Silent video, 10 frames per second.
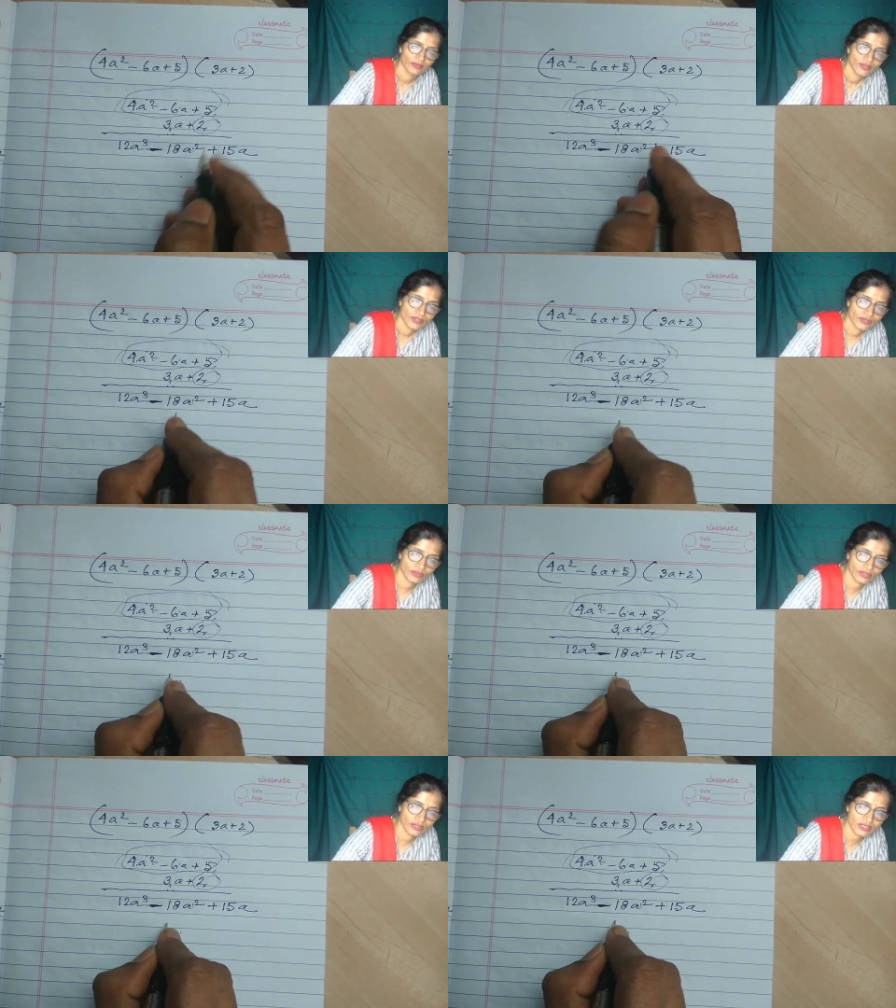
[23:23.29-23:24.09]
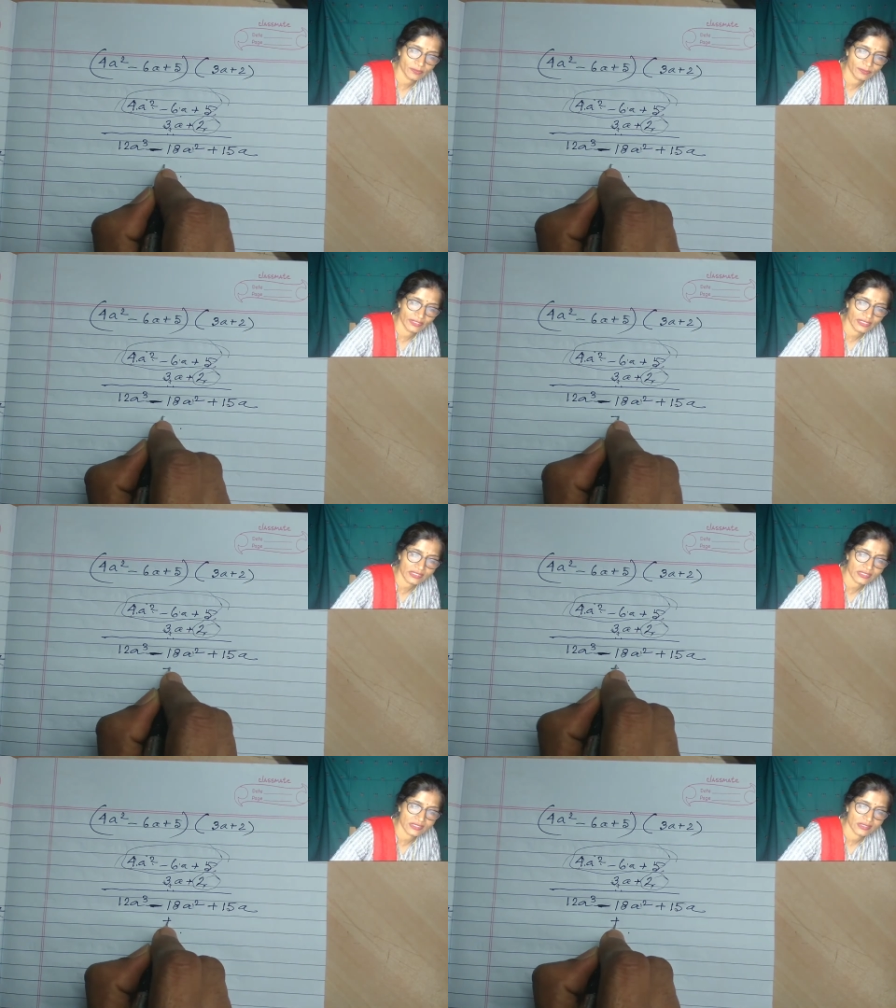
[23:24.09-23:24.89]
So it is
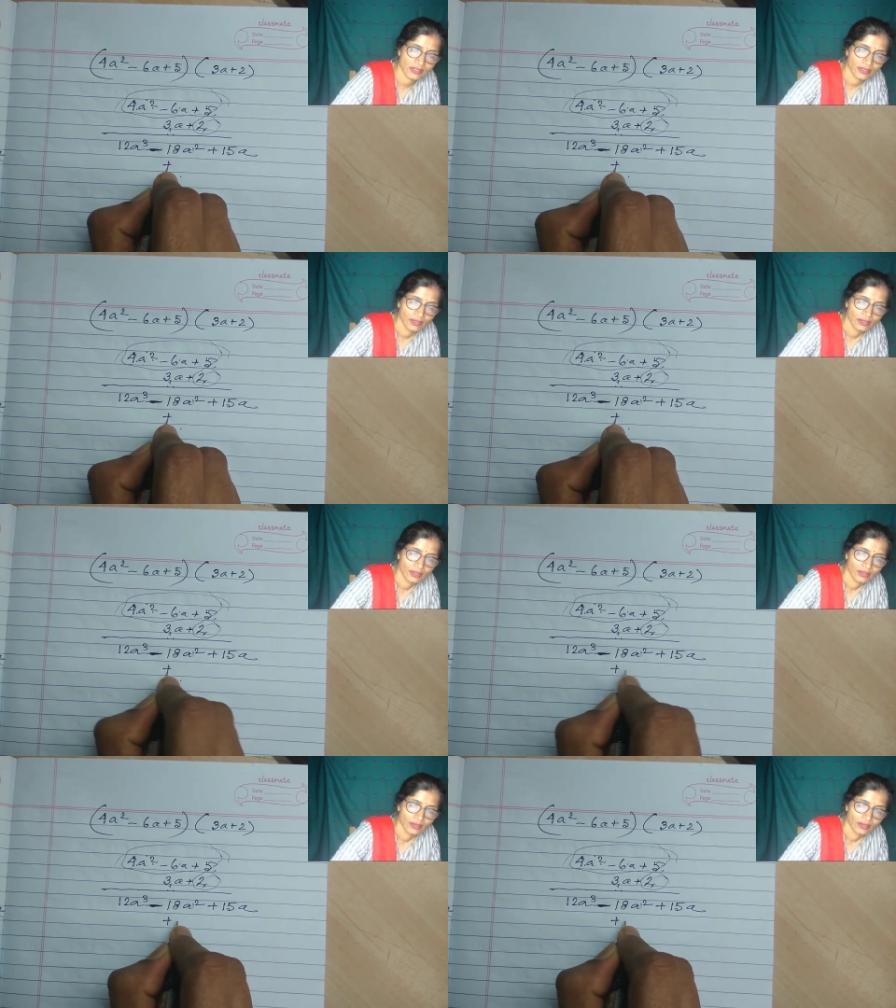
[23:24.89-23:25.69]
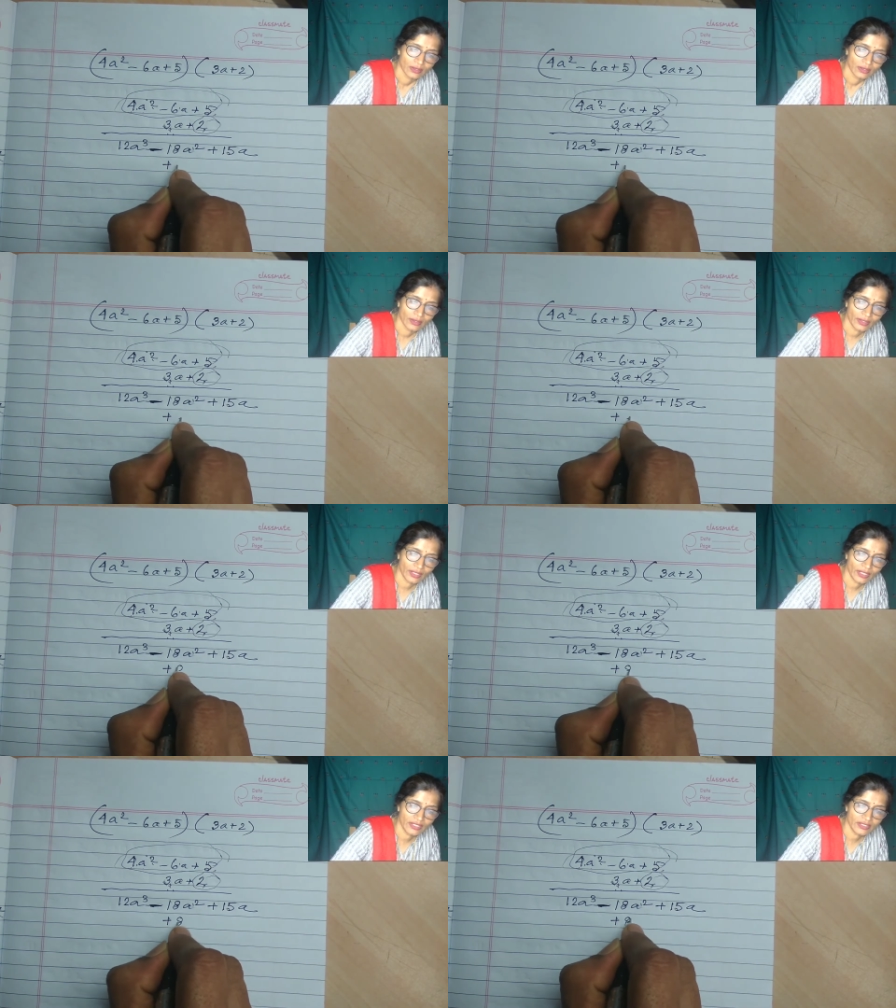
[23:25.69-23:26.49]
plus
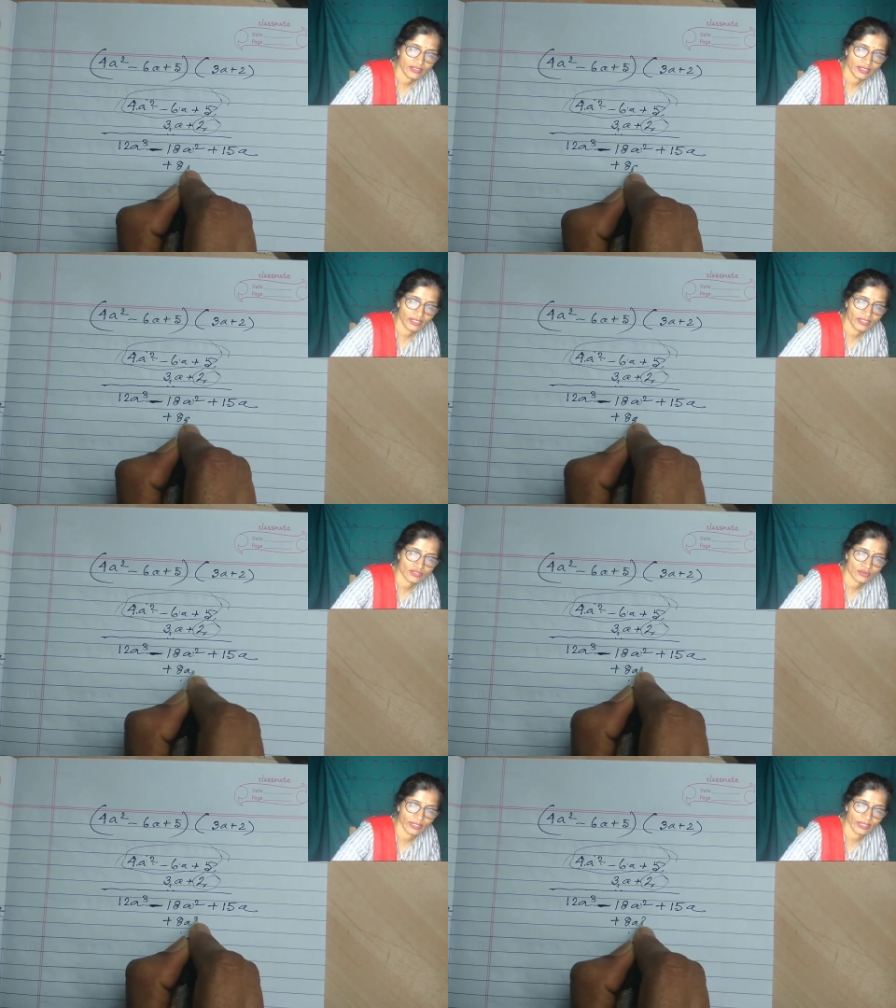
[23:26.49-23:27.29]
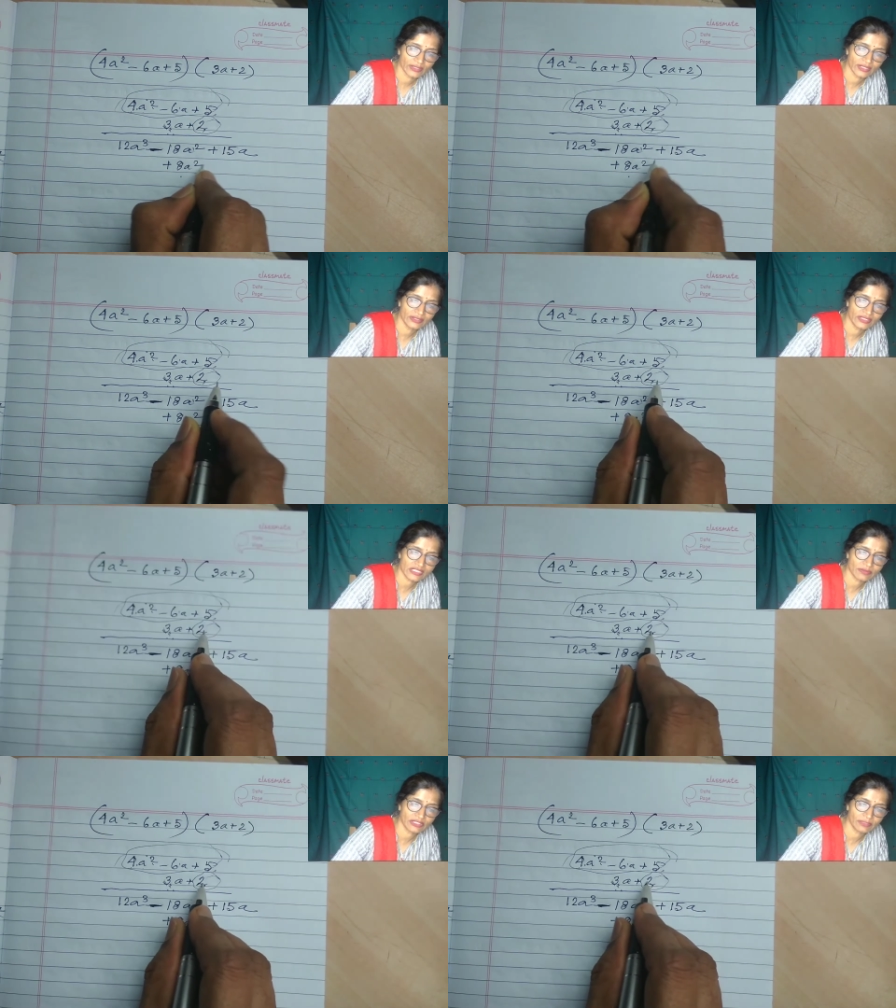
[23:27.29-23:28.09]
8a square. Then this
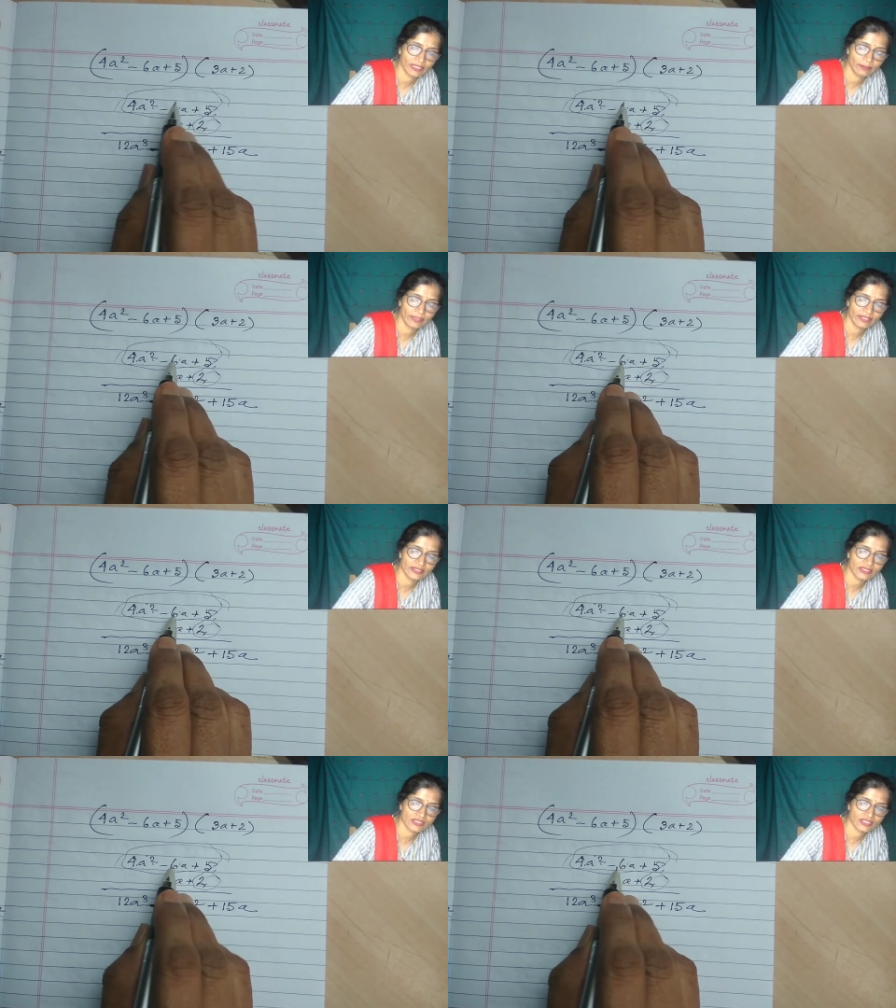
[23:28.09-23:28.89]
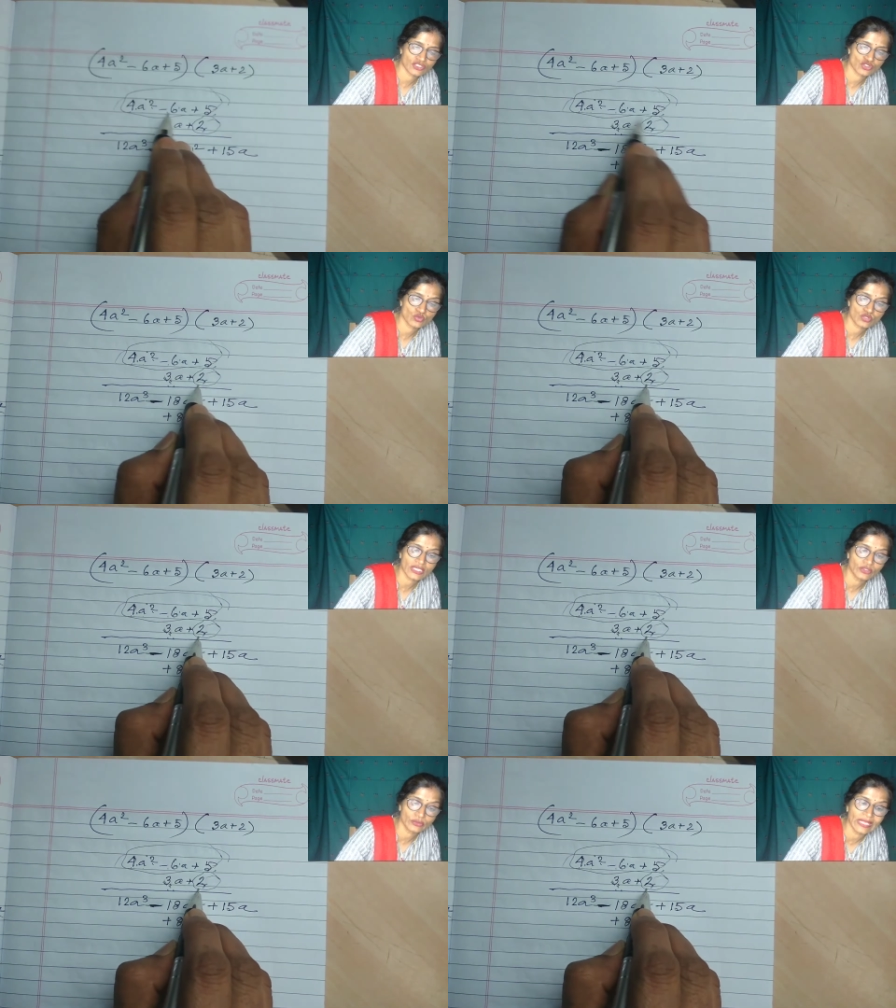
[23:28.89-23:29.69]
multiplied by this 6 2s are
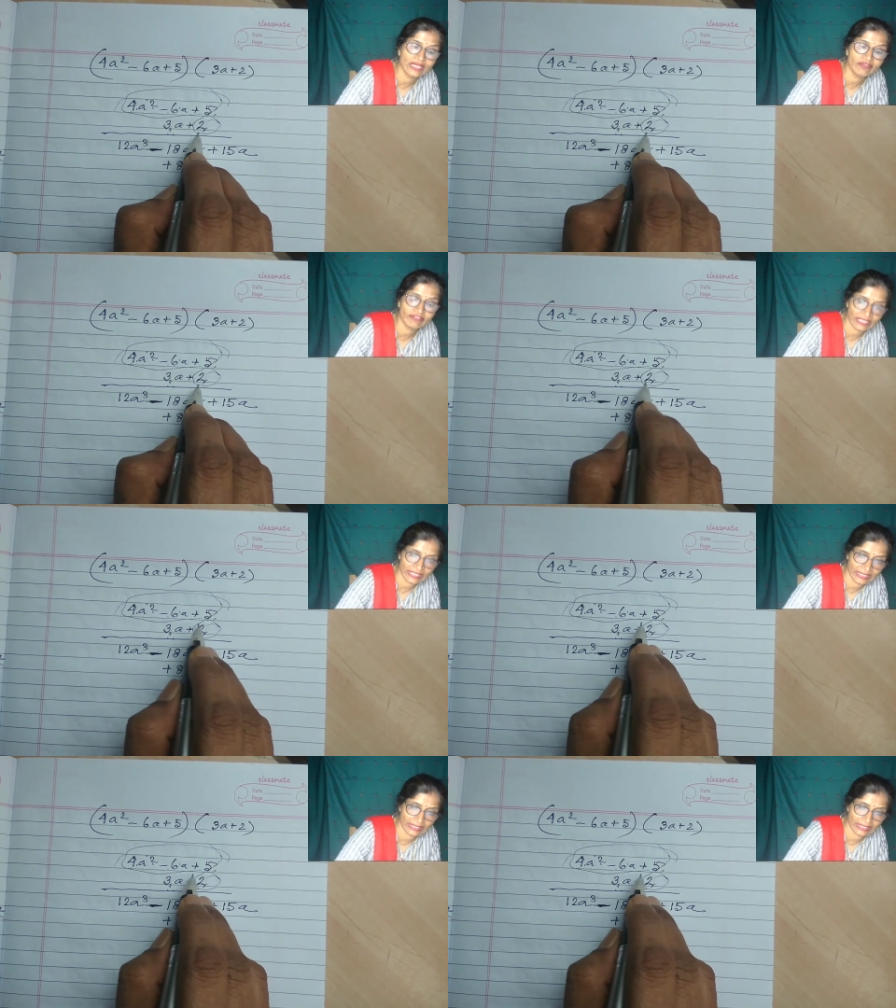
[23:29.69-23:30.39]
12a